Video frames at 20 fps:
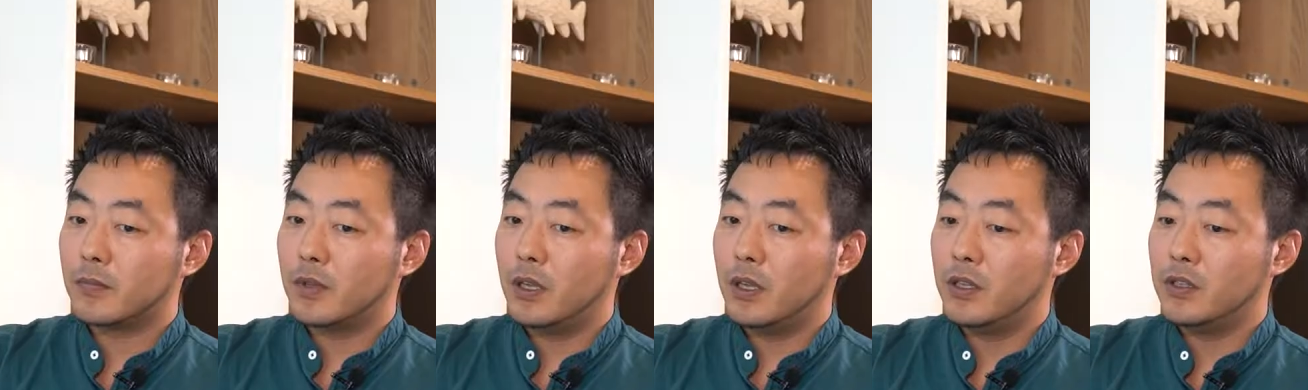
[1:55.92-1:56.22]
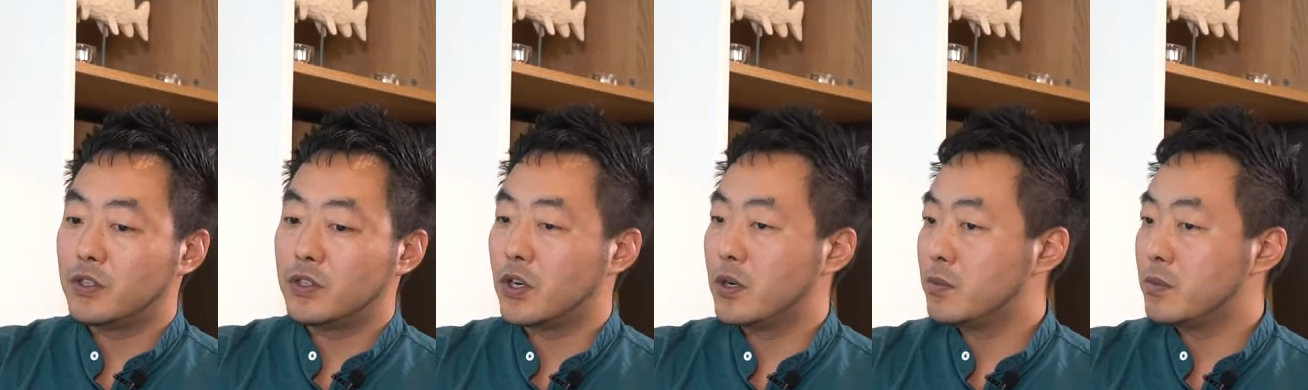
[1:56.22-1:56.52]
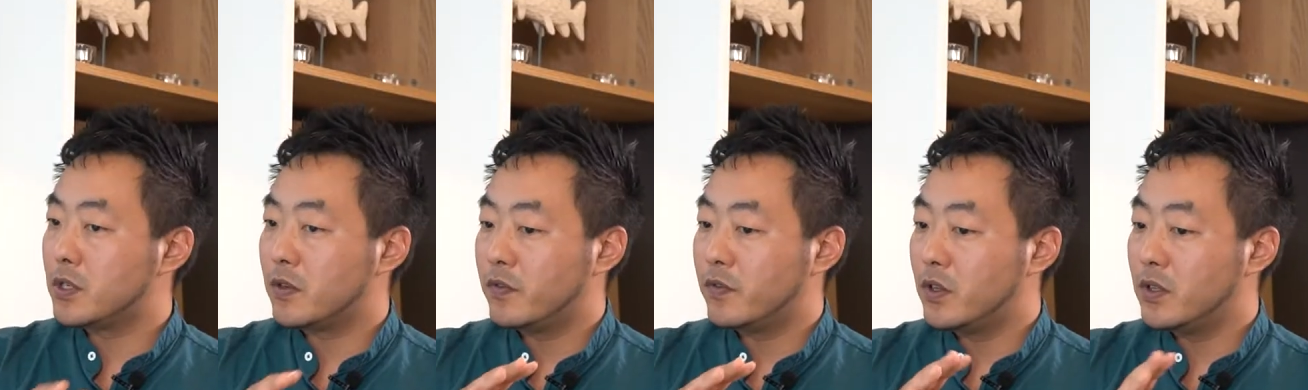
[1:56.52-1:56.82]
In
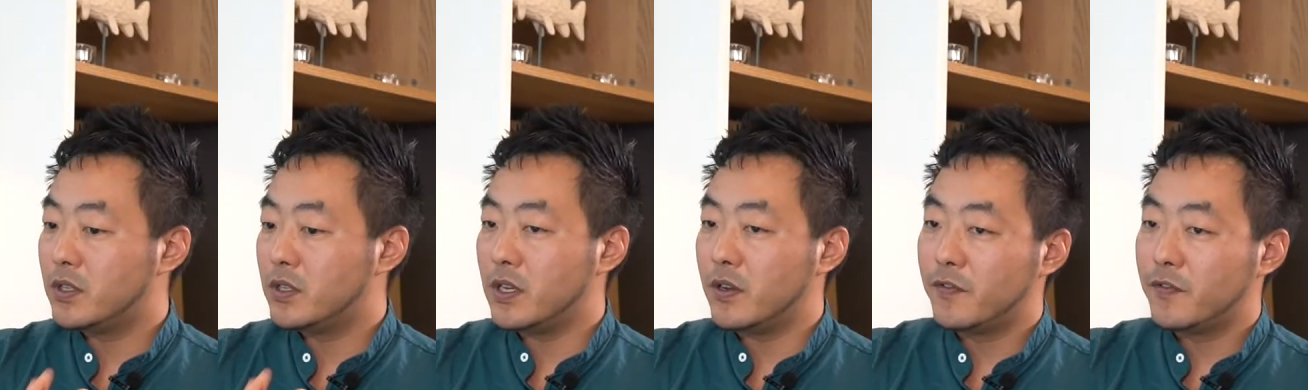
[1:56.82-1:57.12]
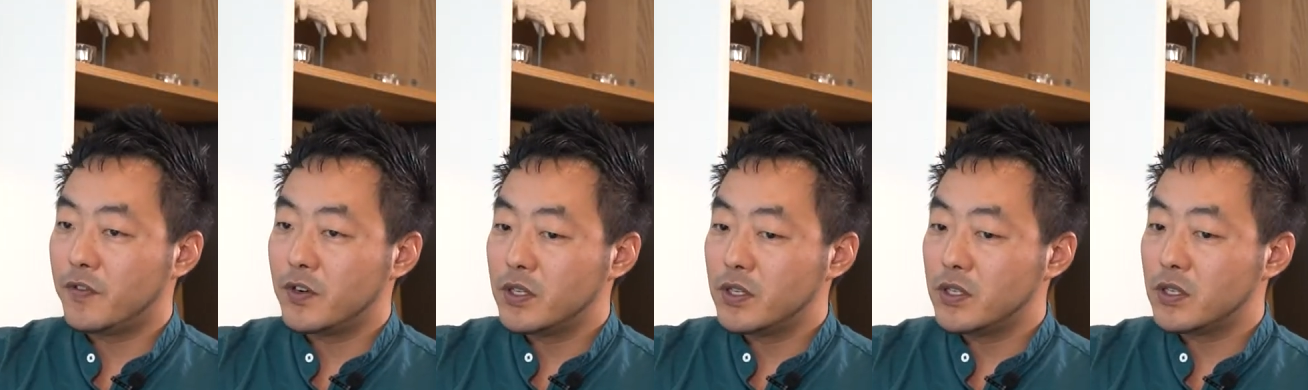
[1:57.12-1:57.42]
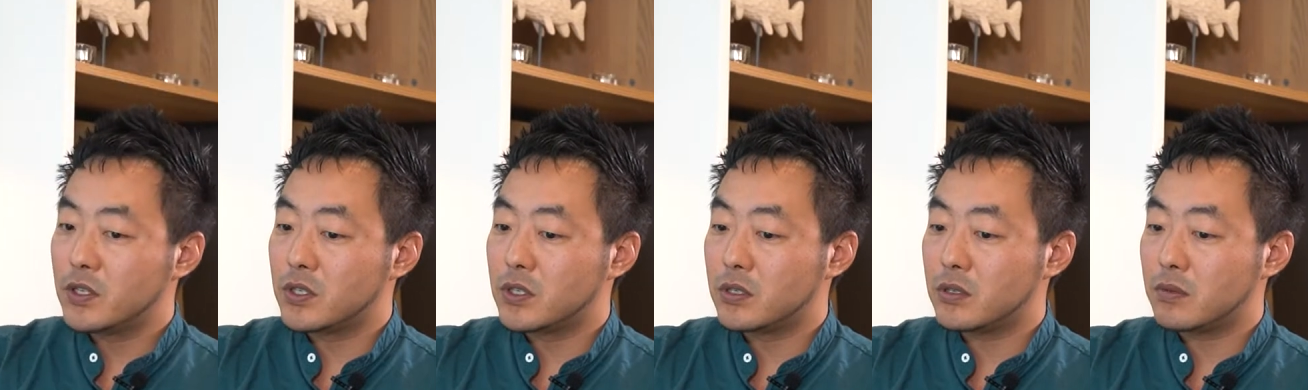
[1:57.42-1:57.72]
terms of the
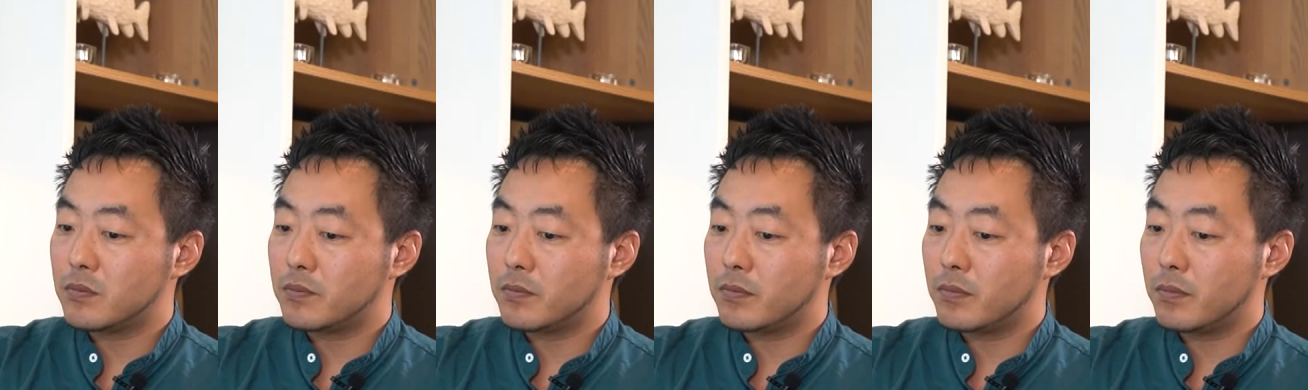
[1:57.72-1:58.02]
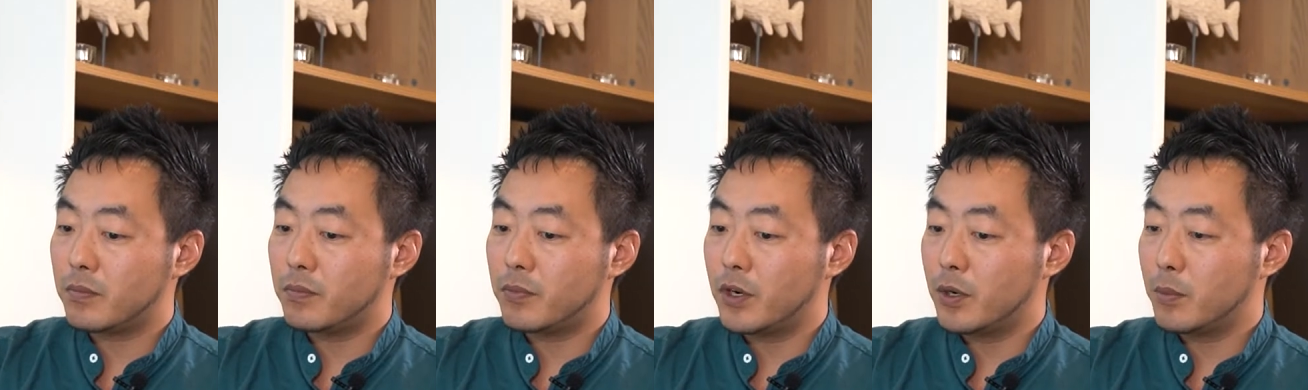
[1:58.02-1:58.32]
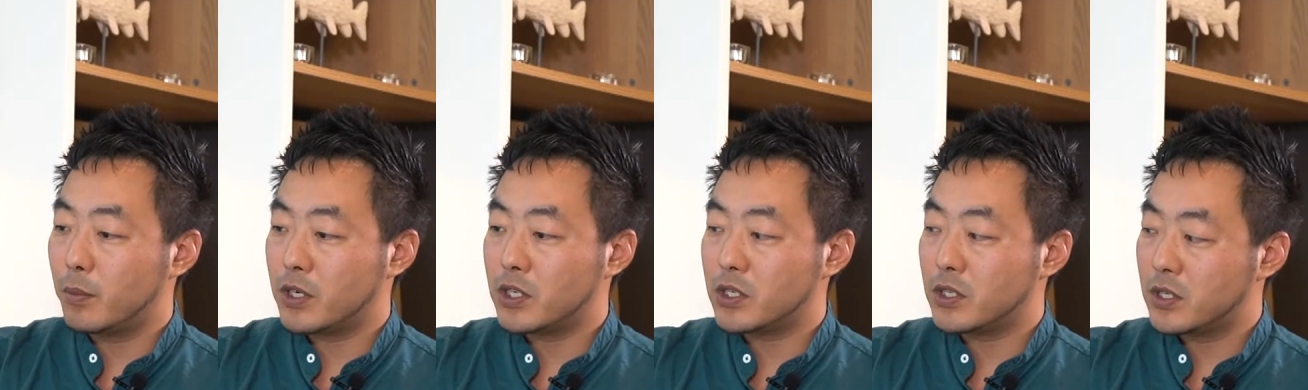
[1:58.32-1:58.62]
difference, pretty
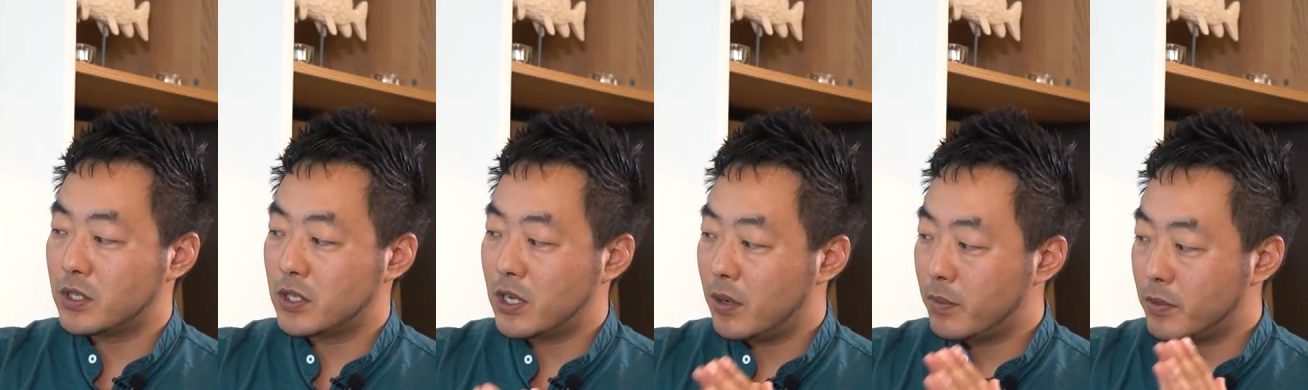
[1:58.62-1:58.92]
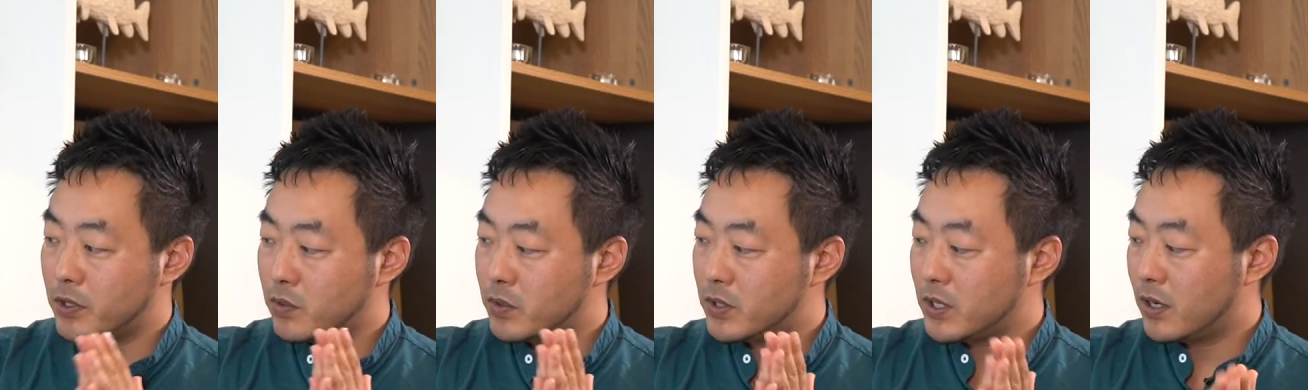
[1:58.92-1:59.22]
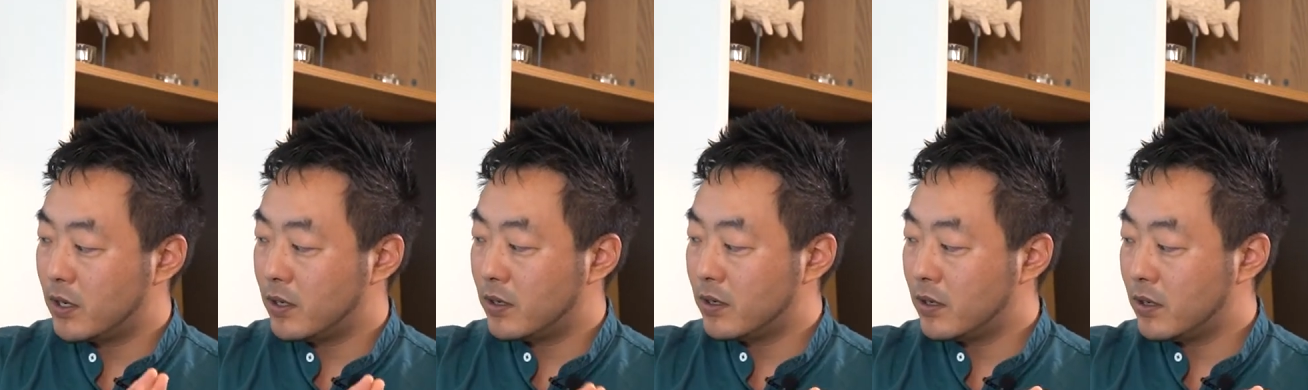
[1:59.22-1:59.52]
much the same as we
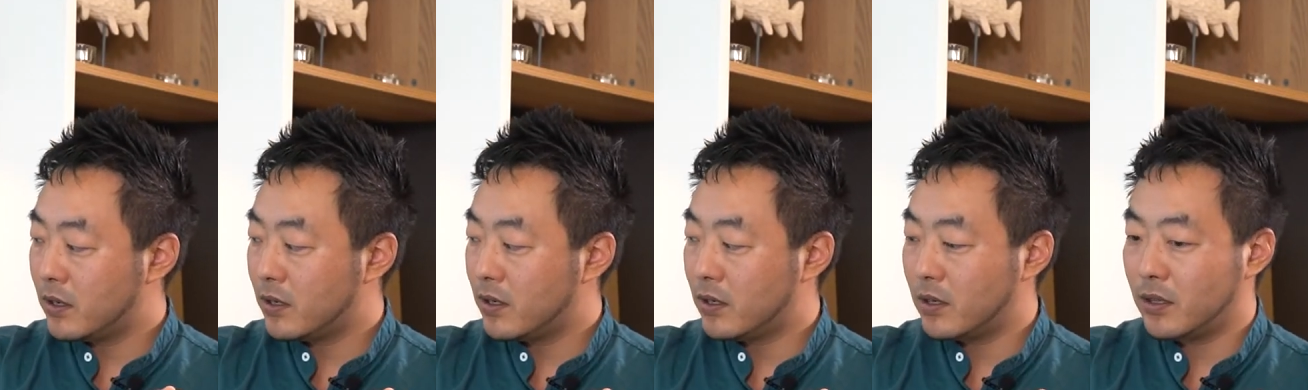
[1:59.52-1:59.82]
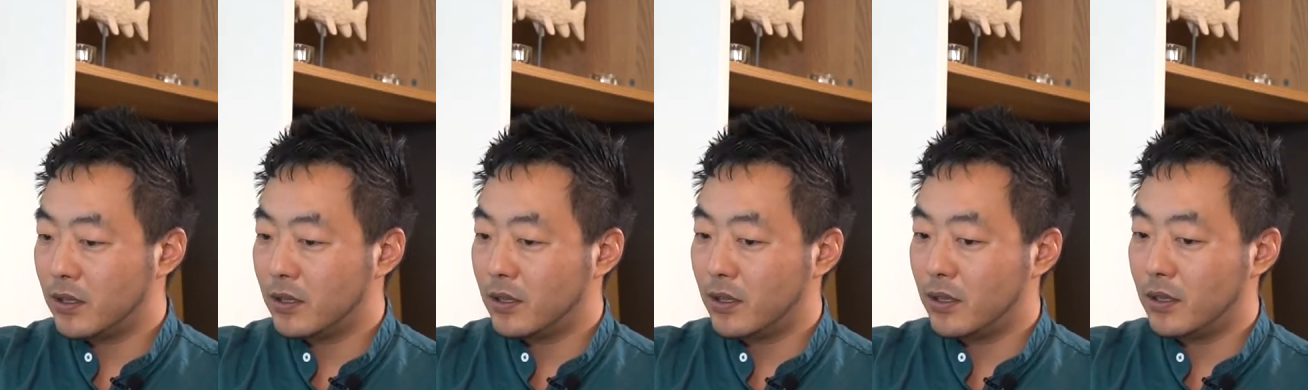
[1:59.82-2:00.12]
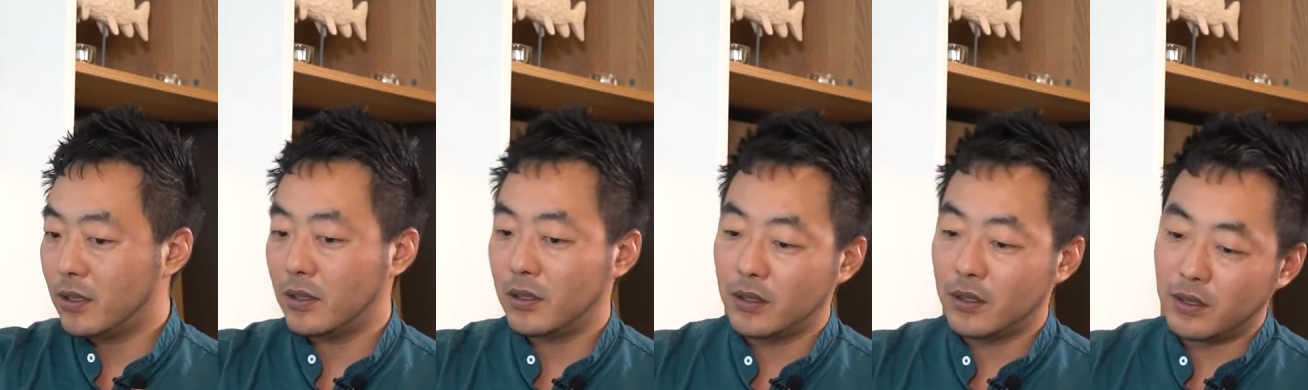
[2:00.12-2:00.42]
said in
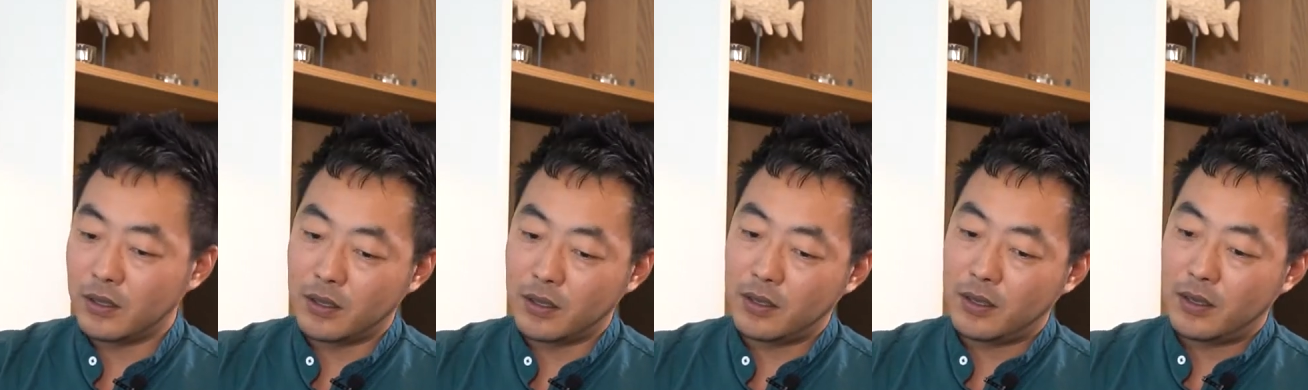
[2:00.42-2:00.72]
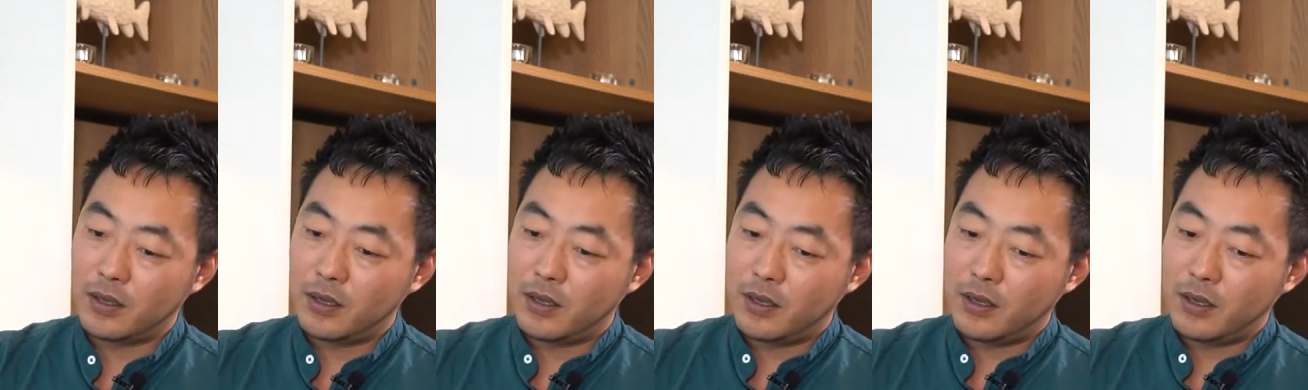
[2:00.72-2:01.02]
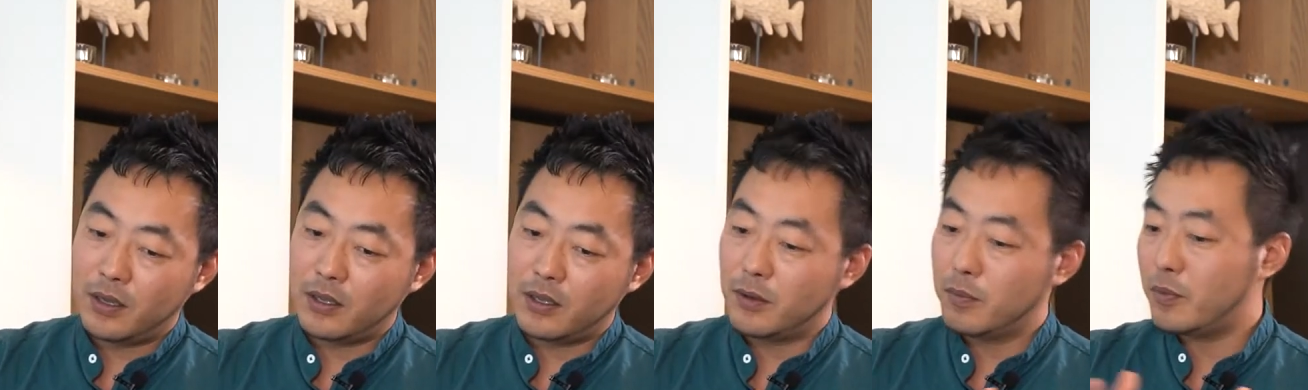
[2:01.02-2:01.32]

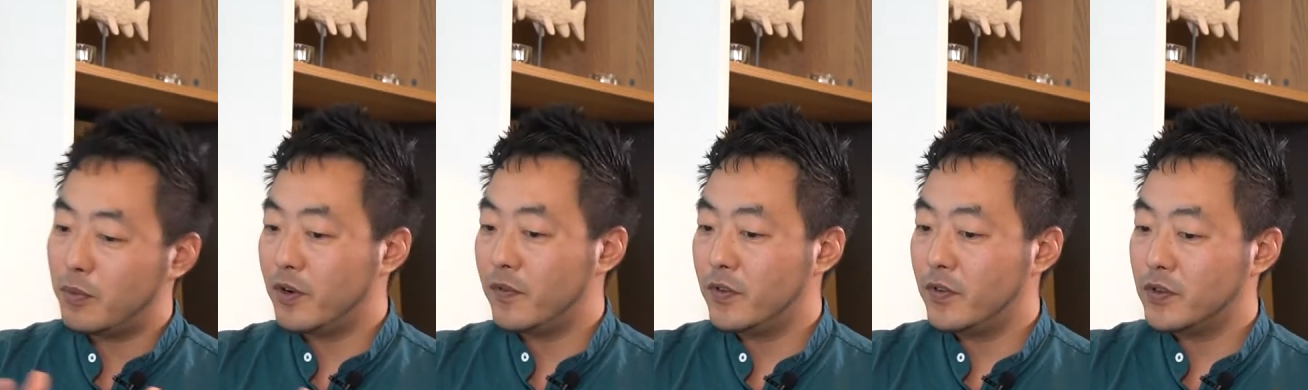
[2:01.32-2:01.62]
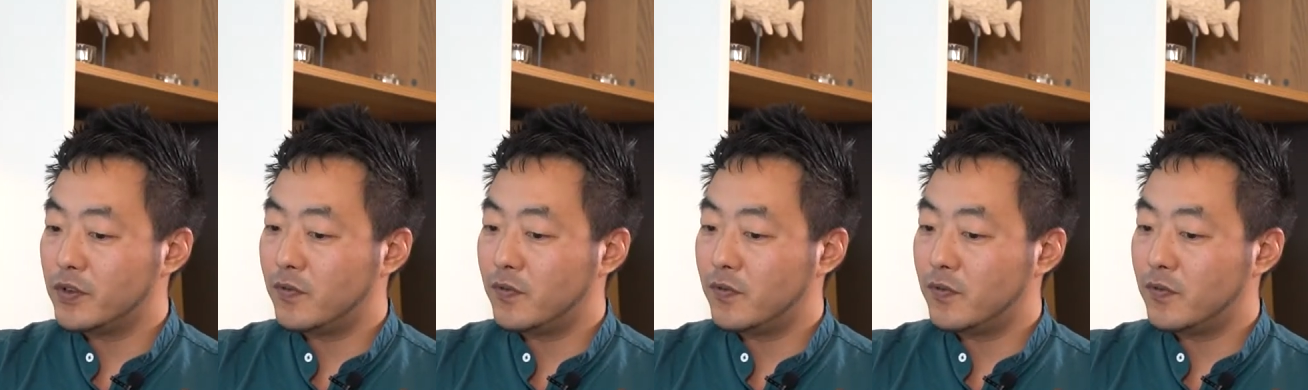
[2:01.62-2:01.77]
the previous